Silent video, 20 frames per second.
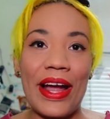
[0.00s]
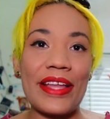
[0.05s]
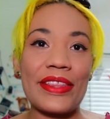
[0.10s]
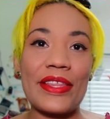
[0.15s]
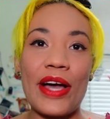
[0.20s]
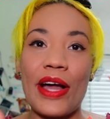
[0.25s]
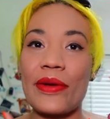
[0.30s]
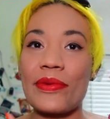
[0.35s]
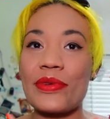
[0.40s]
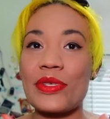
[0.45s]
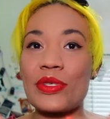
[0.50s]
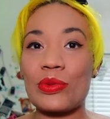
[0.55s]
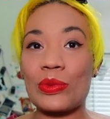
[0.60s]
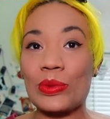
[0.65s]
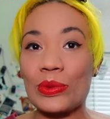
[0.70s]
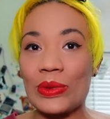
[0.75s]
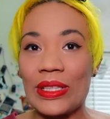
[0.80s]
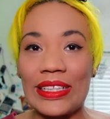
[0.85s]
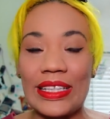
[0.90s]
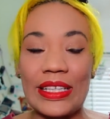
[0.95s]
I thought it was
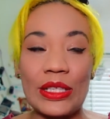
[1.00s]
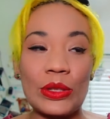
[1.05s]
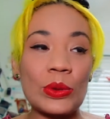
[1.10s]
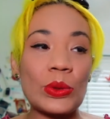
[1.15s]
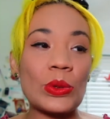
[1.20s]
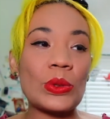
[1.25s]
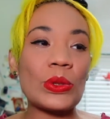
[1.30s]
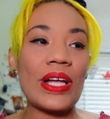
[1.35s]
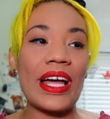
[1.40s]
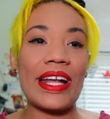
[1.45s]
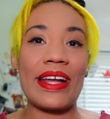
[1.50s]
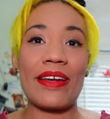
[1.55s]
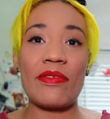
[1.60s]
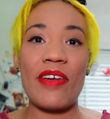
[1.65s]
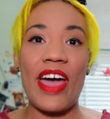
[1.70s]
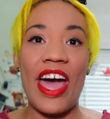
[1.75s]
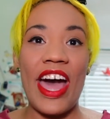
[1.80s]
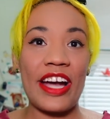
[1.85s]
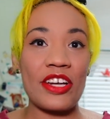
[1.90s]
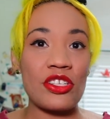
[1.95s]
really cool, and I've
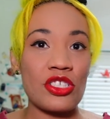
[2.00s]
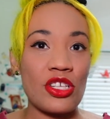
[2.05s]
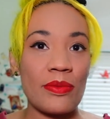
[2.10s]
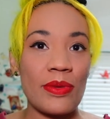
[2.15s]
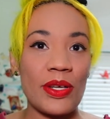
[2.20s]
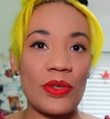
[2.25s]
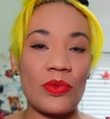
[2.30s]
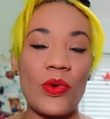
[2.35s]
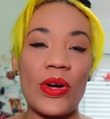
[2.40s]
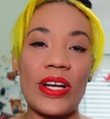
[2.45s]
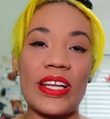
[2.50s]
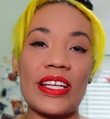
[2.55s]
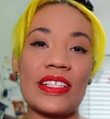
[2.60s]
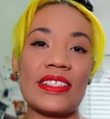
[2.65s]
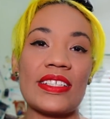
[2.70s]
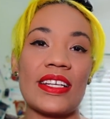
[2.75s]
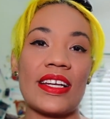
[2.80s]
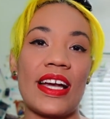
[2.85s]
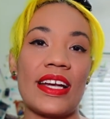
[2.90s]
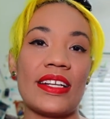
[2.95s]
actually been wanting
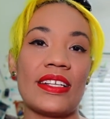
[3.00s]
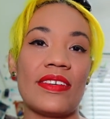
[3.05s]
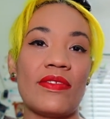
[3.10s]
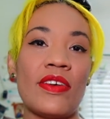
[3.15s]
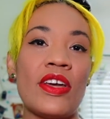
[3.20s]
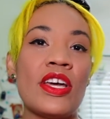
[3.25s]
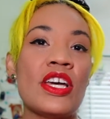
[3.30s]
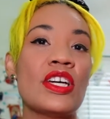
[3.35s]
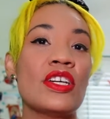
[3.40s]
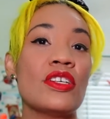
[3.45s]
to kind of